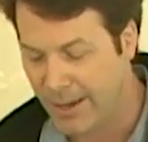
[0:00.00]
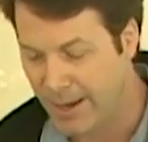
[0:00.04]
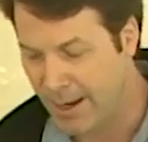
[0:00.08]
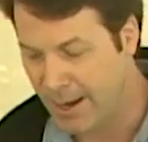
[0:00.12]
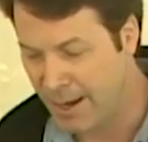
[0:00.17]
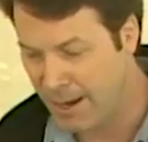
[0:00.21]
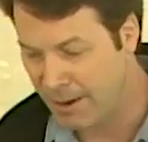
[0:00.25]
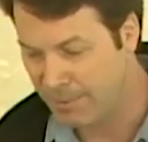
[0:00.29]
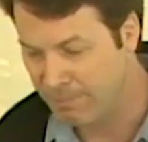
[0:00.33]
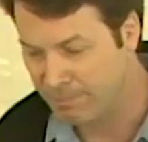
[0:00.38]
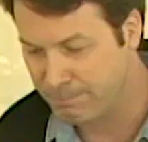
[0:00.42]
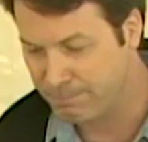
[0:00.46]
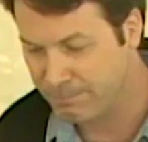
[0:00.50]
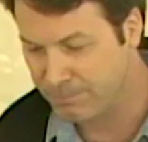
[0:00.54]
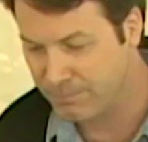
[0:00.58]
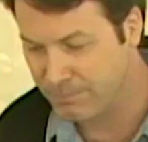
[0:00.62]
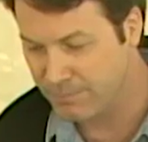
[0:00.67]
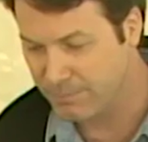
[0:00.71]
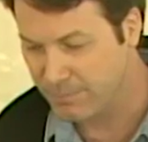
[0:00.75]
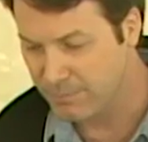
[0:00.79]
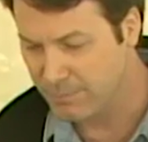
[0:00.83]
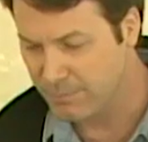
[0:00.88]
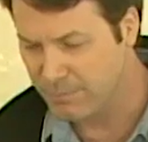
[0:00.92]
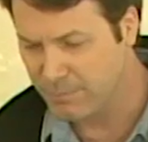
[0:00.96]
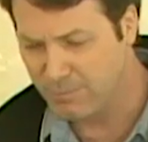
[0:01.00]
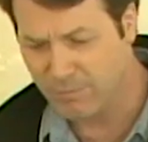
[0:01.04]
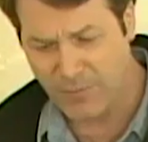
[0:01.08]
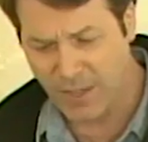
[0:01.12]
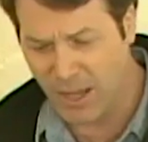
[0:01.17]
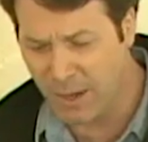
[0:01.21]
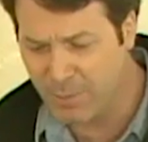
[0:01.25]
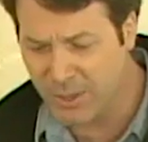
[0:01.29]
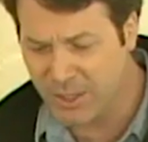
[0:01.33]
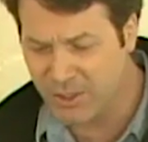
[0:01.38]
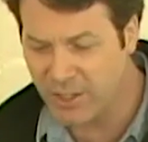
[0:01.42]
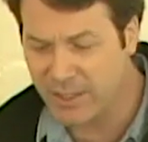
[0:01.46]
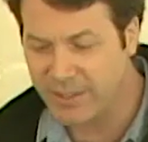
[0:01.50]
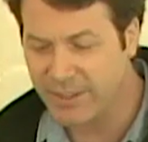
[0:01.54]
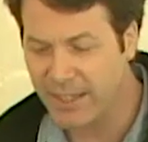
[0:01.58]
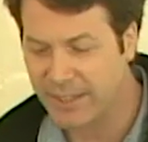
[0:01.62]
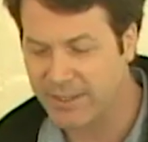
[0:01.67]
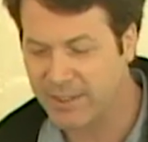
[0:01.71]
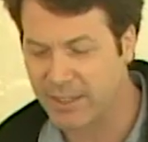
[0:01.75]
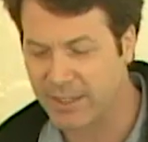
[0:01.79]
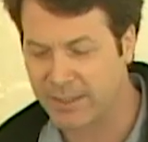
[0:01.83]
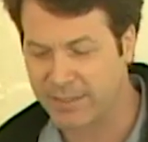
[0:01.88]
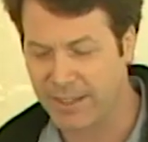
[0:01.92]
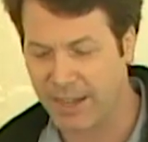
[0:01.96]
Um, I mean, just
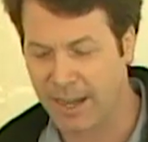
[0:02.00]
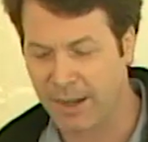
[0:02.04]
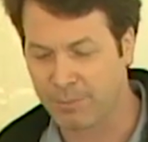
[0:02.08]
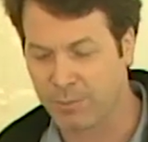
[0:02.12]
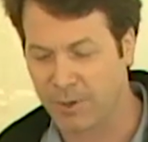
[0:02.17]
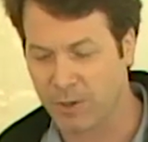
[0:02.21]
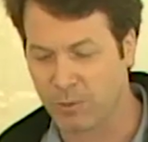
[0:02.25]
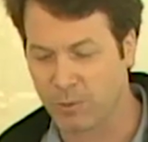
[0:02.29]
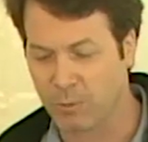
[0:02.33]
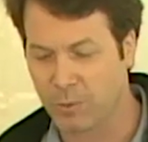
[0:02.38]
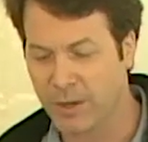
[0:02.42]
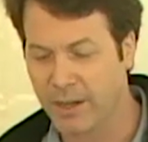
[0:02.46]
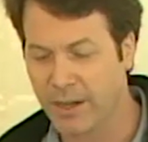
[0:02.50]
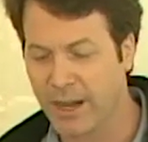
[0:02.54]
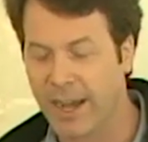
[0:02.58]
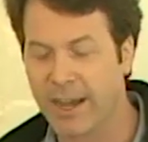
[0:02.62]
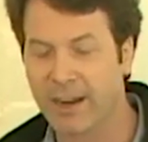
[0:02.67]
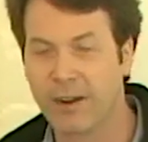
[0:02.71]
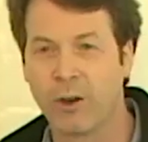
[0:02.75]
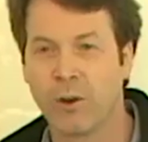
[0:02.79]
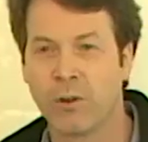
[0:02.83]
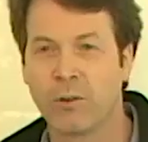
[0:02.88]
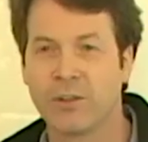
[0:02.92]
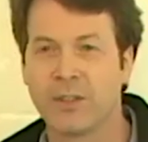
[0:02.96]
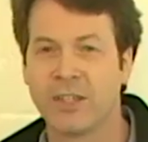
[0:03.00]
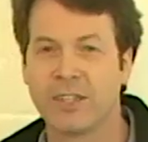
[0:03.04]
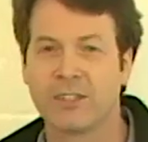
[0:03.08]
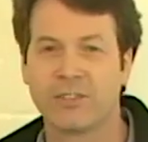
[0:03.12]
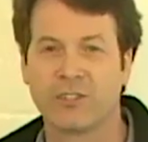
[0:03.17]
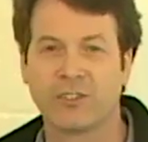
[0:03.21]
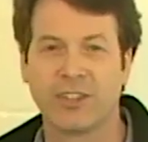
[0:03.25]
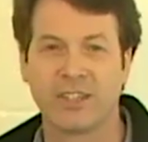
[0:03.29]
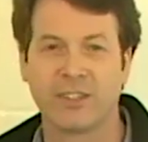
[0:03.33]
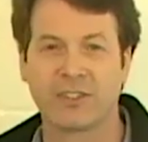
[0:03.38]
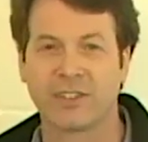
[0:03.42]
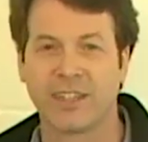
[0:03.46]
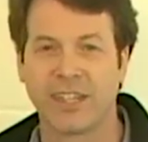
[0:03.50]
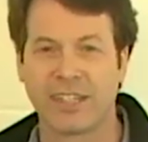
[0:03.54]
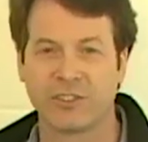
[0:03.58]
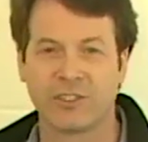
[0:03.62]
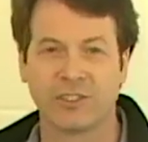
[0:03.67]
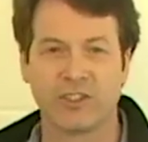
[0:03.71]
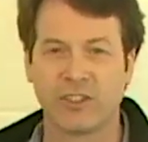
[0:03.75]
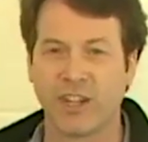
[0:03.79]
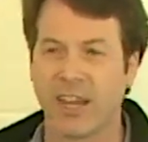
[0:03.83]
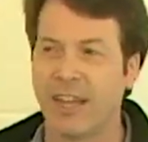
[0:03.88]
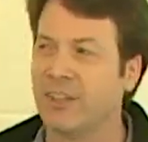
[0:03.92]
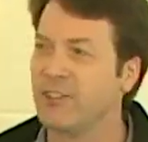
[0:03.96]
as an example, we're not only just
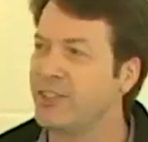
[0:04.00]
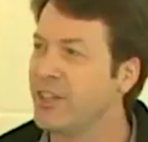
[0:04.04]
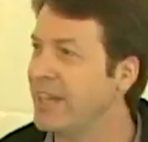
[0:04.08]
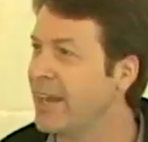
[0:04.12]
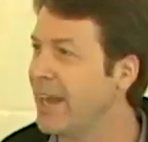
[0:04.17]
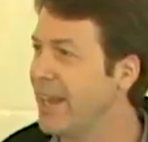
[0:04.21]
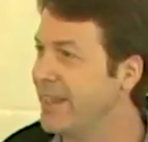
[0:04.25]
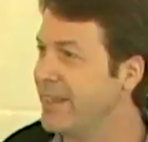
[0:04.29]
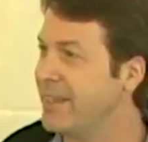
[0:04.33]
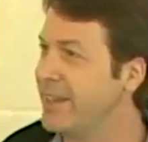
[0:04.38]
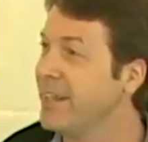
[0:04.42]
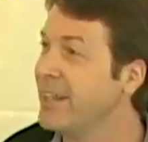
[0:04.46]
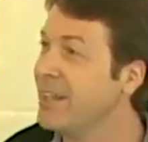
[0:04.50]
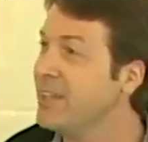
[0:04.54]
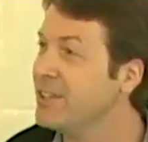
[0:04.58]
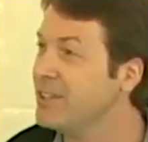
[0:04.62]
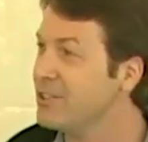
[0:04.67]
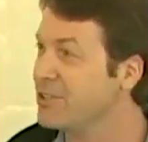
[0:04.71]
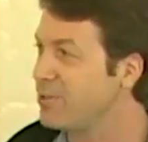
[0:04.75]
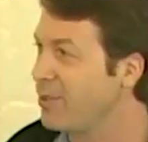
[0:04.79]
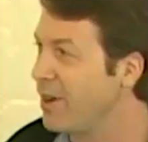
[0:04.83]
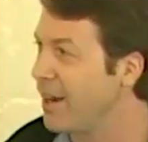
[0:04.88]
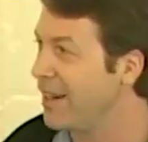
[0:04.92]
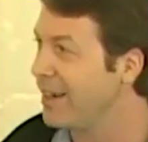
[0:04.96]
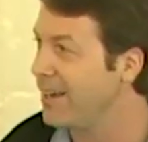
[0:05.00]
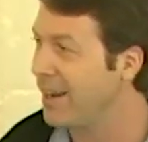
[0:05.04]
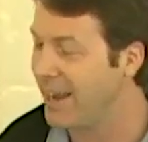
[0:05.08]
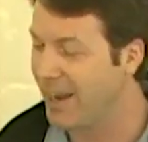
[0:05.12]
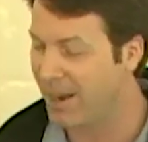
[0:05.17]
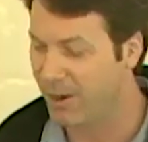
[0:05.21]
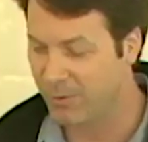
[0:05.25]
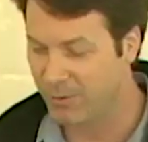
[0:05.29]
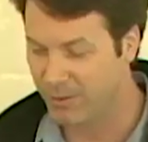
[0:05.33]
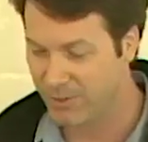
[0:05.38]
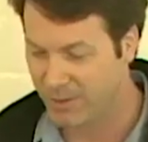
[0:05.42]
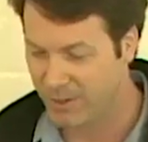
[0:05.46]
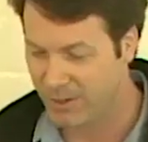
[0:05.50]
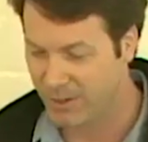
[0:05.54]
exchanging ideas right now,